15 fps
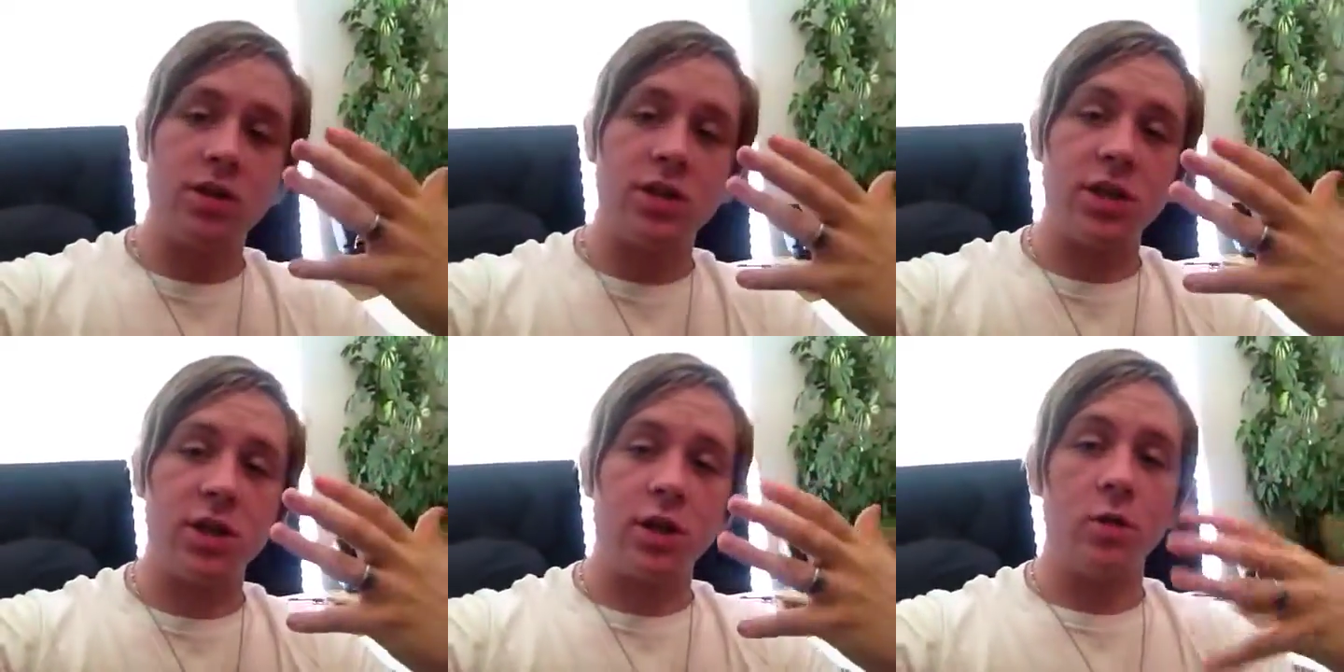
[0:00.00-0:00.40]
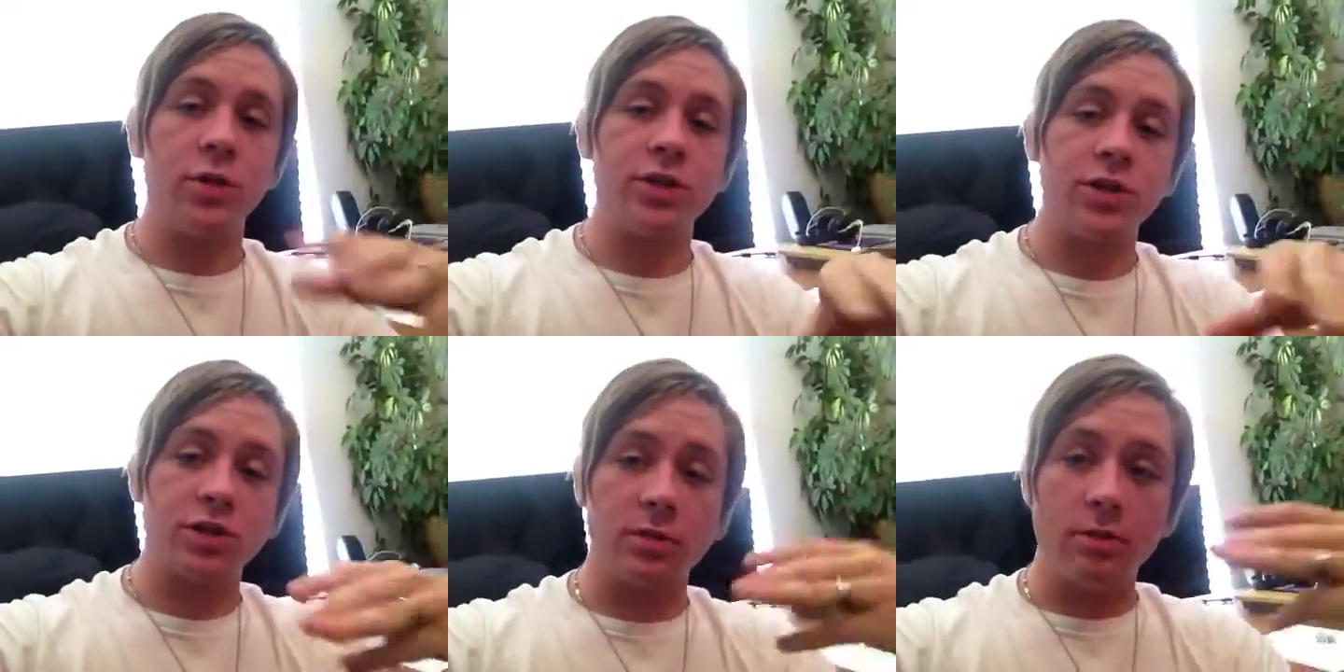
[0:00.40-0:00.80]
tier,
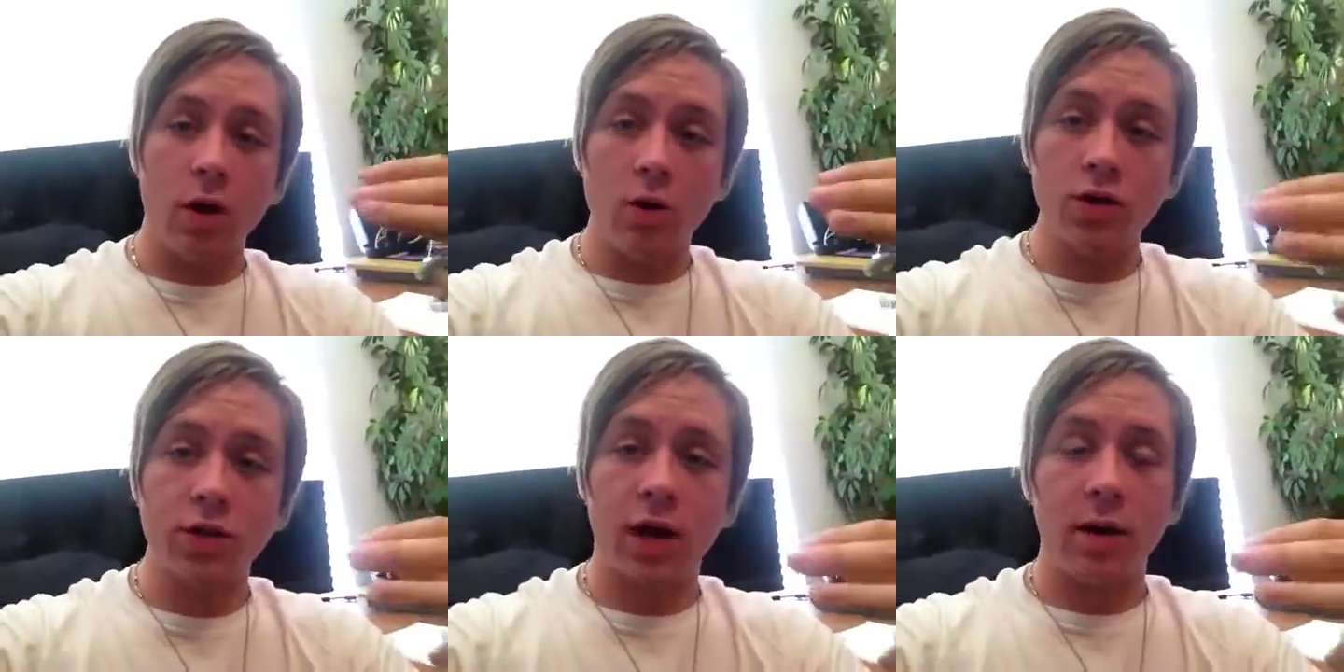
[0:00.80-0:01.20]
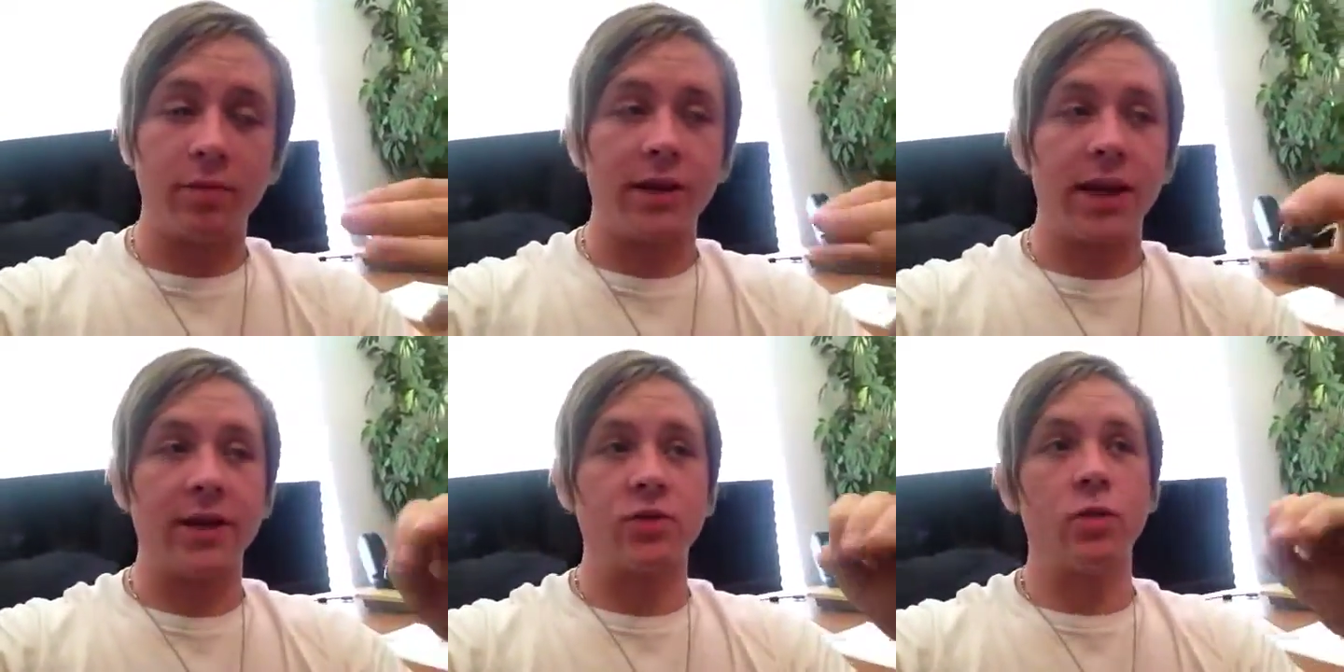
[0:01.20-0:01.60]
which is the most
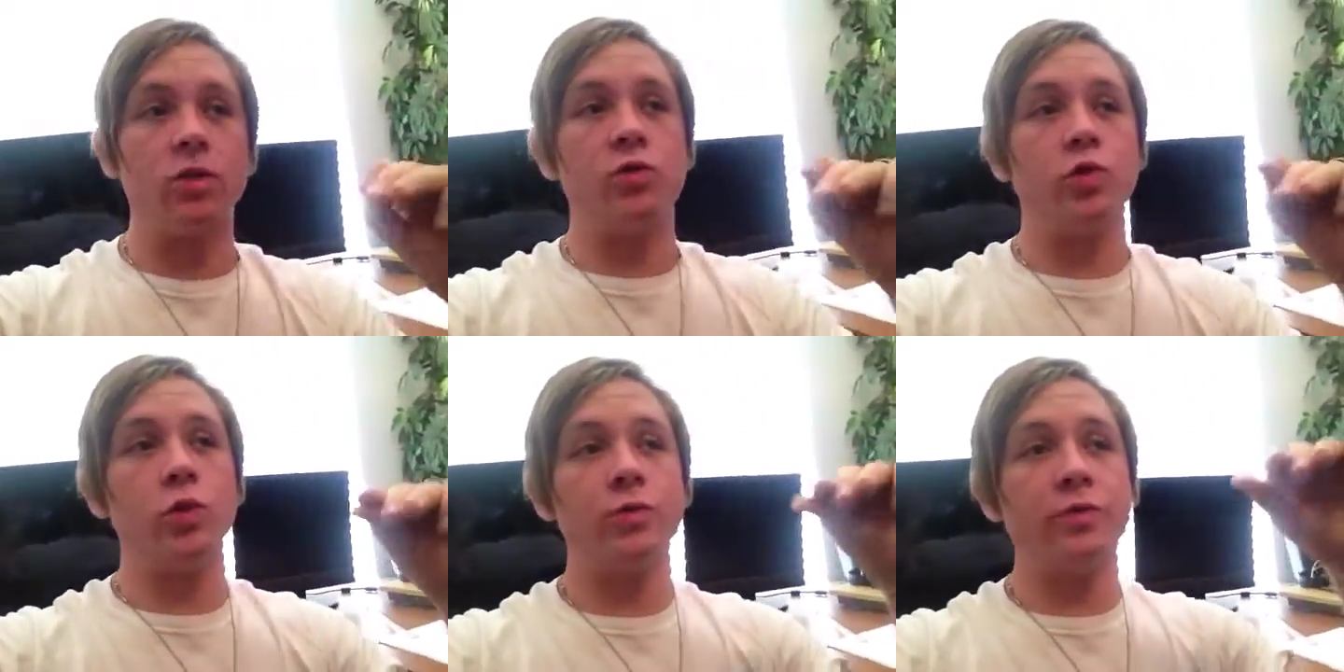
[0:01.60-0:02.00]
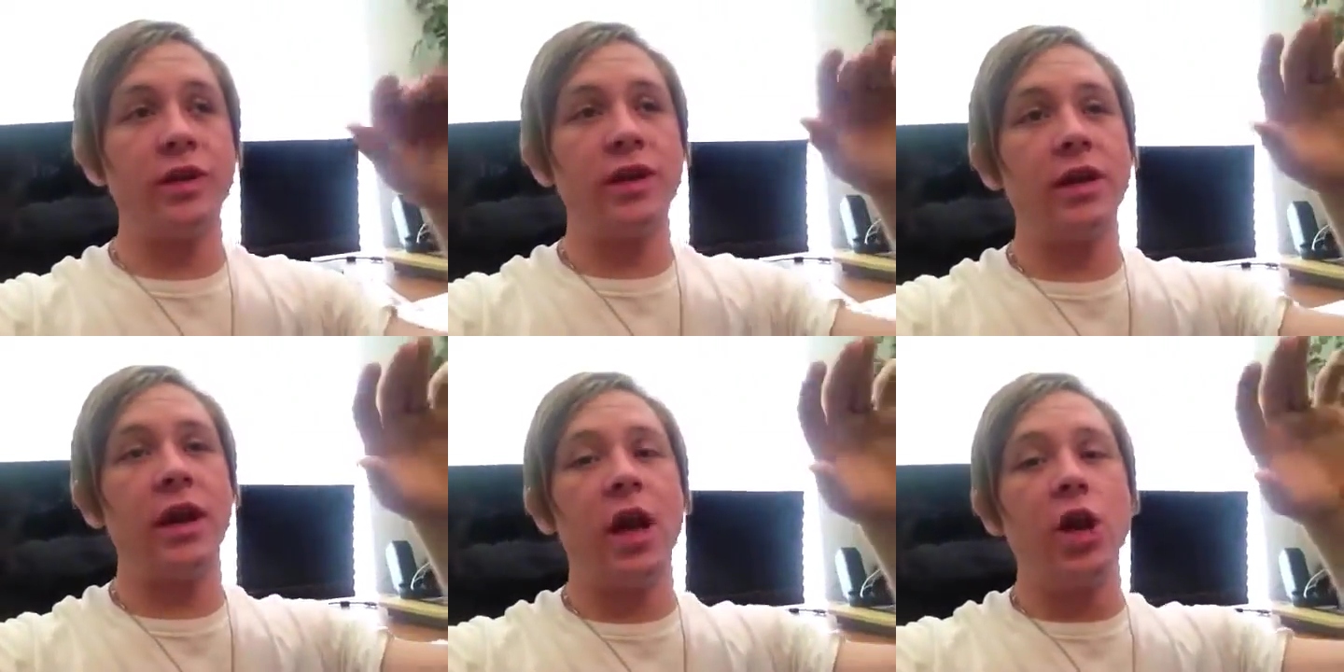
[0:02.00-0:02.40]
complex, which would
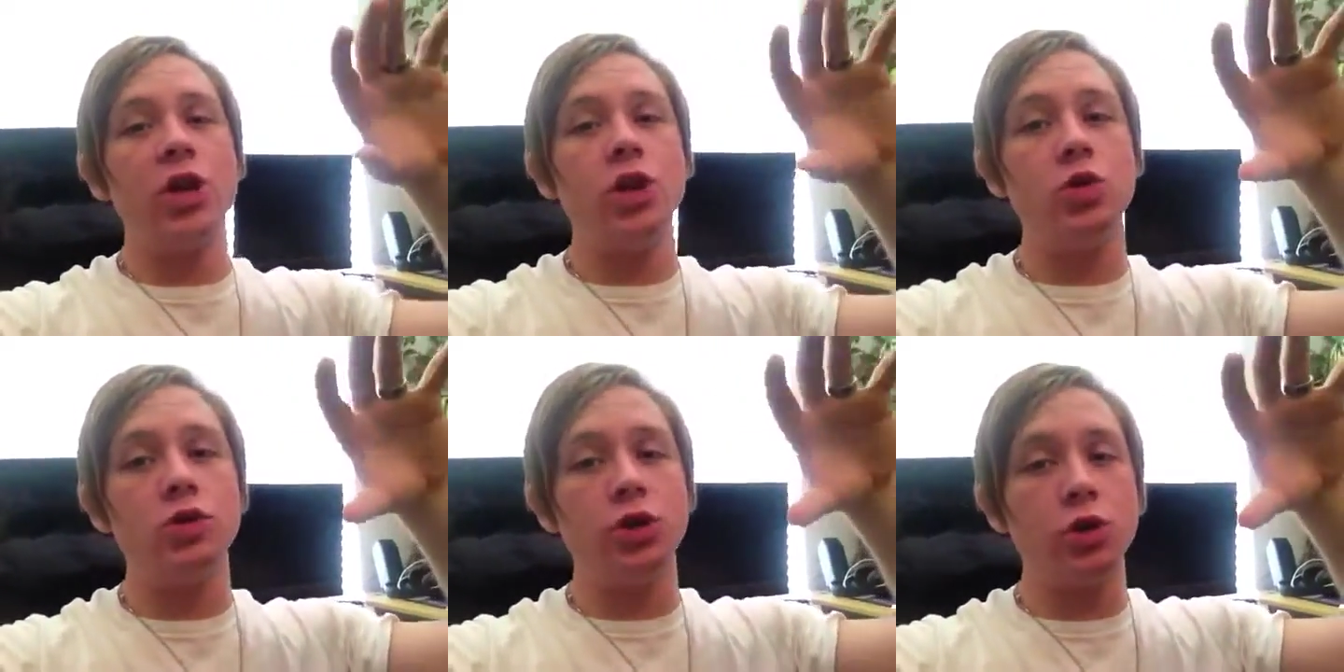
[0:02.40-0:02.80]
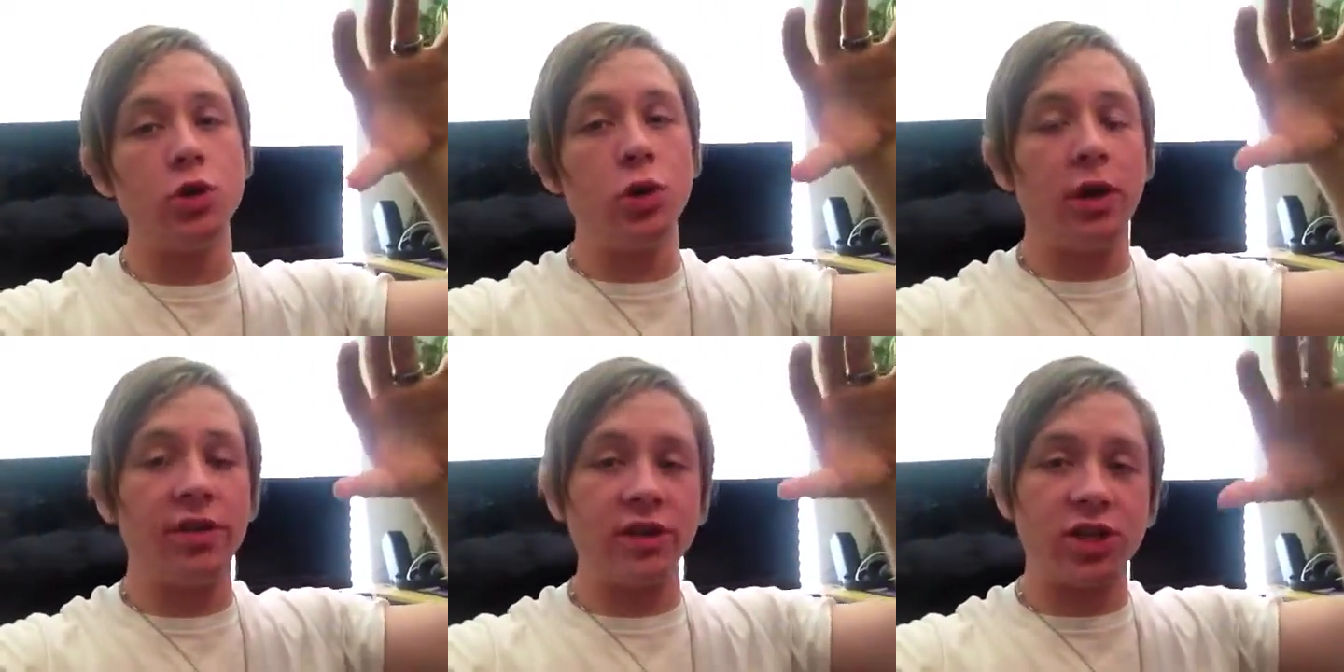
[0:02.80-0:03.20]
be you
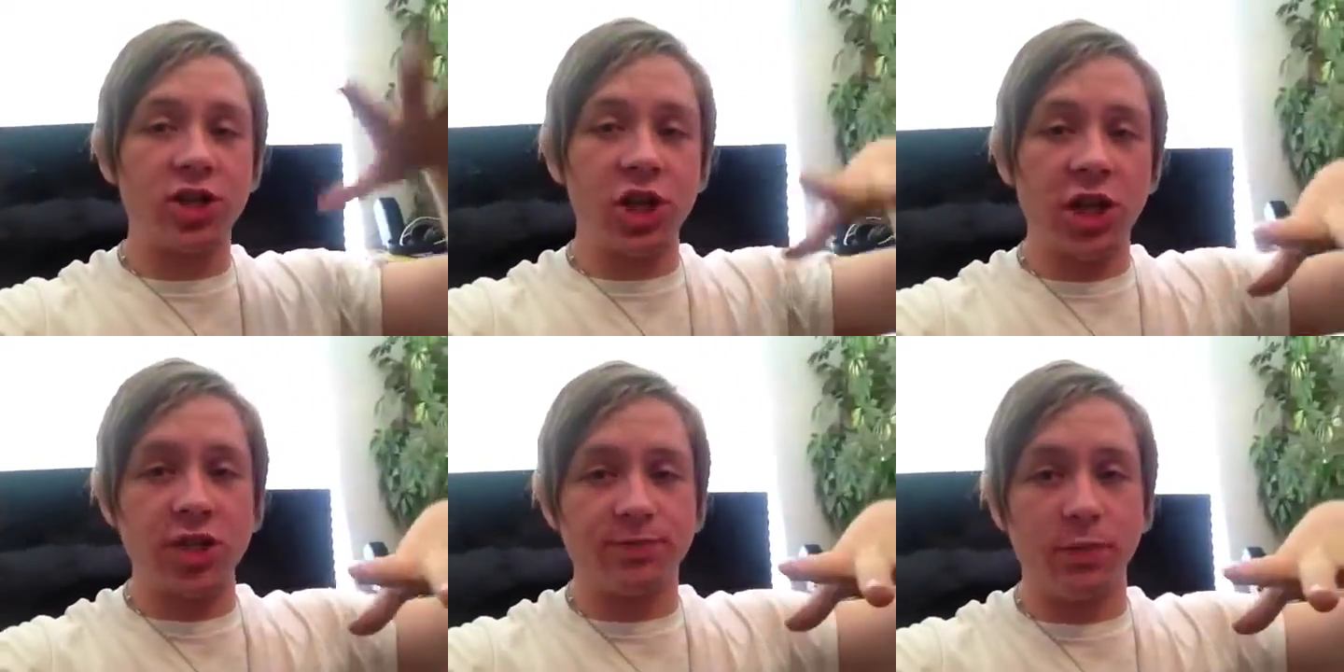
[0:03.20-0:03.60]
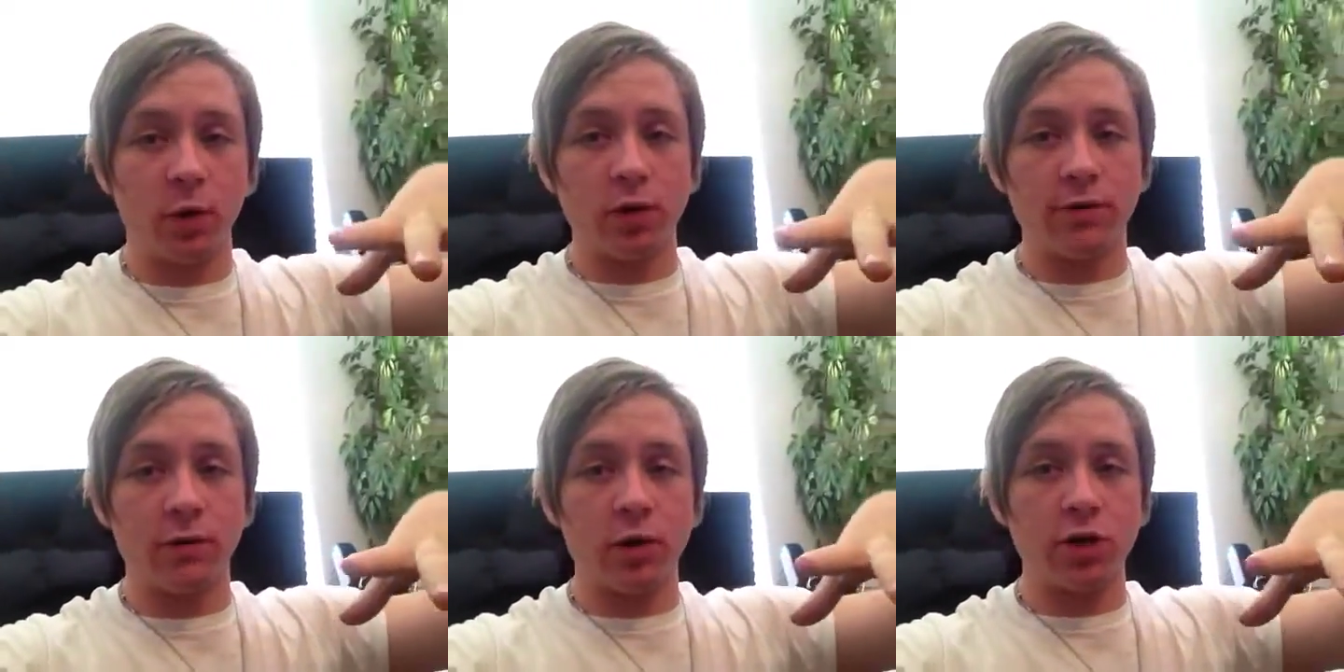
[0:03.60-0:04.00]
do the
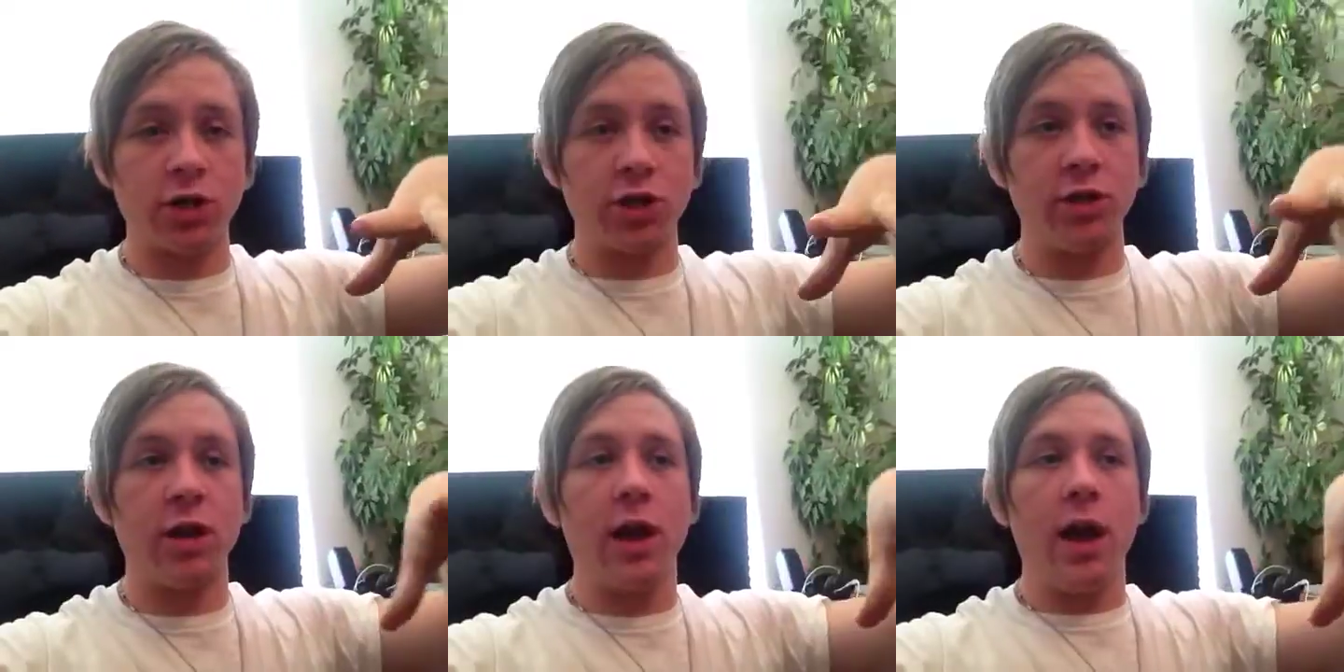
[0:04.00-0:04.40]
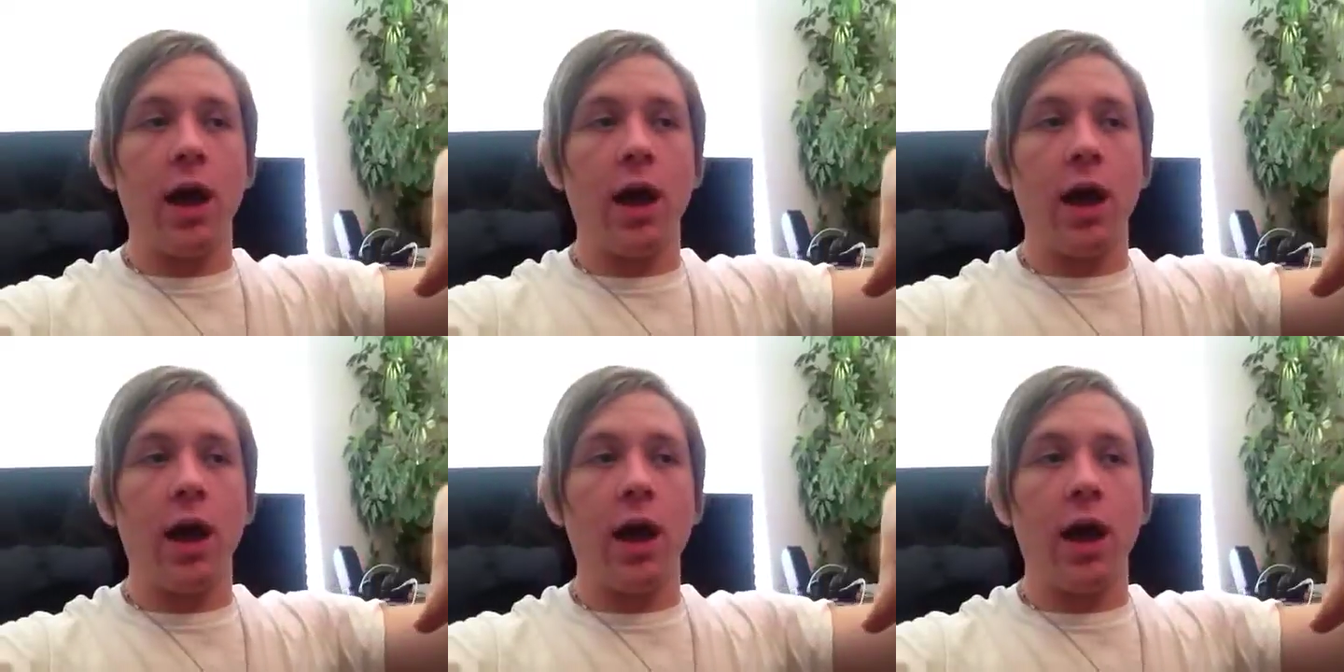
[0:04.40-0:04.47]
chessboard version